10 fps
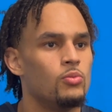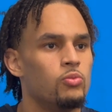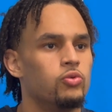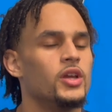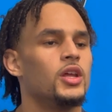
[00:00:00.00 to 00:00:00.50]

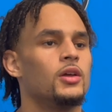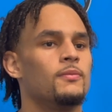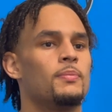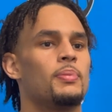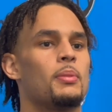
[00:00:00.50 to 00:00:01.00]

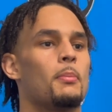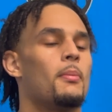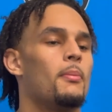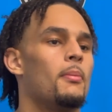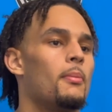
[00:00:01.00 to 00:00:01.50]
reading
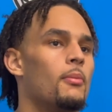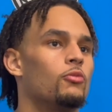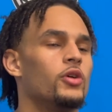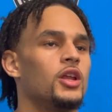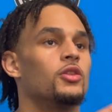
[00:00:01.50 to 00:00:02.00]

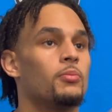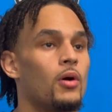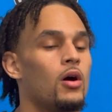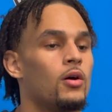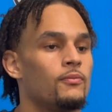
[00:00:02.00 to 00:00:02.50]
the
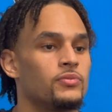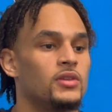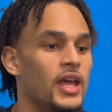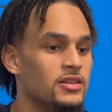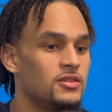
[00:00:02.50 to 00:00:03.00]
ball,
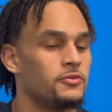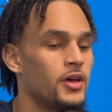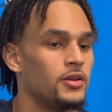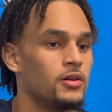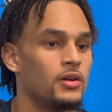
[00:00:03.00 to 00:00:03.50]
its
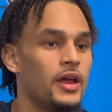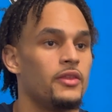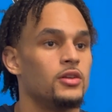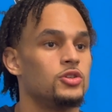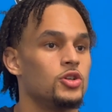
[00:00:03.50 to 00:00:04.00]
defender, and
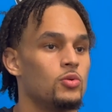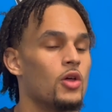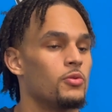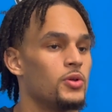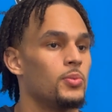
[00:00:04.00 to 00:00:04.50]
then two
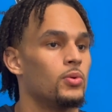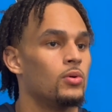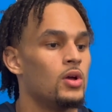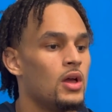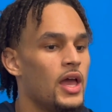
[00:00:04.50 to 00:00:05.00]
other people.
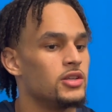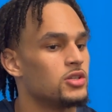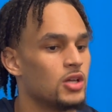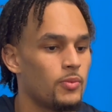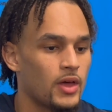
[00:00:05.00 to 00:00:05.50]
It's
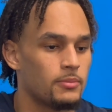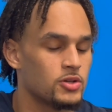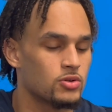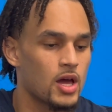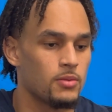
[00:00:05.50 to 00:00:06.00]
just something I'm
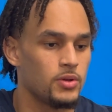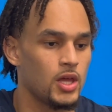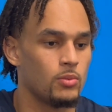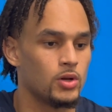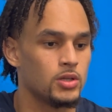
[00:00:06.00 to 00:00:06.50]
just trying to
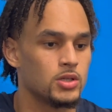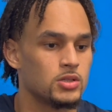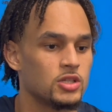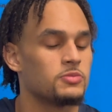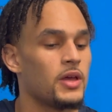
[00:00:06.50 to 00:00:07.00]
be able to
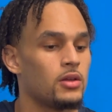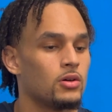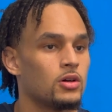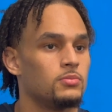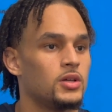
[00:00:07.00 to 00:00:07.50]
just expand
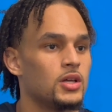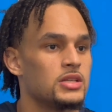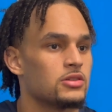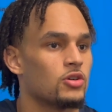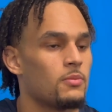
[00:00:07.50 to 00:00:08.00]
on, because
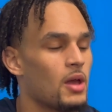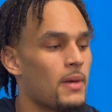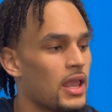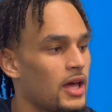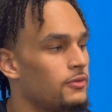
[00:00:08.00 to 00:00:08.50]
that's going to make
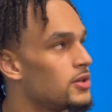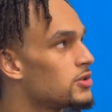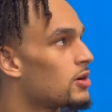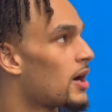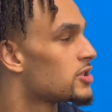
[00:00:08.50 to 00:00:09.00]
my life
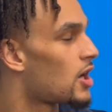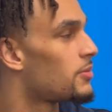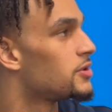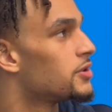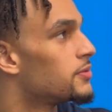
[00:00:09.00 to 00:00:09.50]
easier and my job
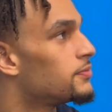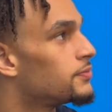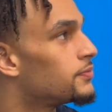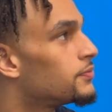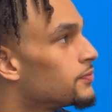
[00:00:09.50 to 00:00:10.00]
easier. What are you
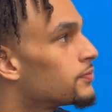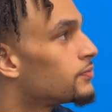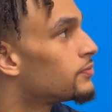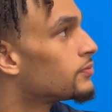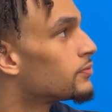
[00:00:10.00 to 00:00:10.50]

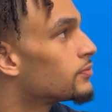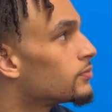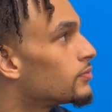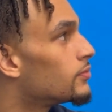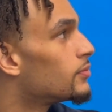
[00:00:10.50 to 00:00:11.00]
anticipating for
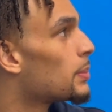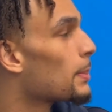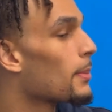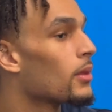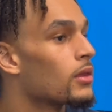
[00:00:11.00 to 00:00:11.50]
Memphis? Because
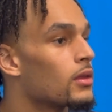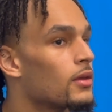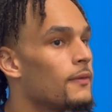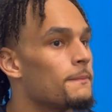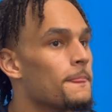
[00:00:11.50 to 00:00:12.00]
you don't have to worry
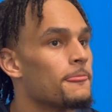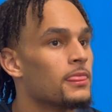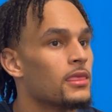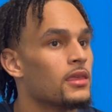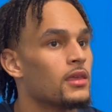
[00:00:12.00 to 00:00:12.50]
about teaming
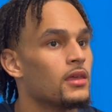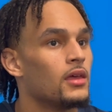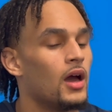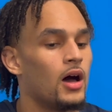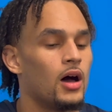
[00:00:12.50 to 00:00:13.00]

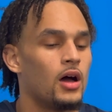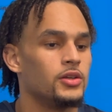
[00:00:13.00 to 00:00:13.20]
out.